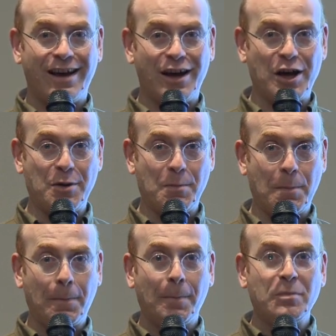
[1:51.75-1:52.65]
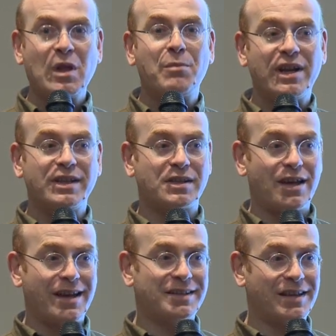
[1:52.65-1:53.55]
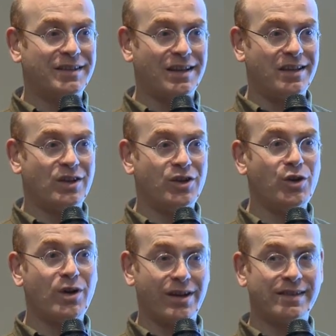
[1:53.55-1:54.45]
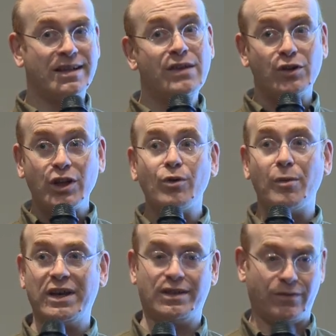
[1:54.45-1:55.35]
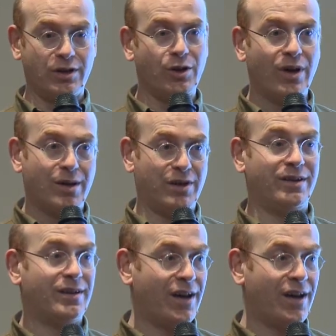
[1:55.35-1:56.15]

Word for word: Um, but it's a, it's, a, it's, a, it's, a newer, it's an even newer bit of the new hammer,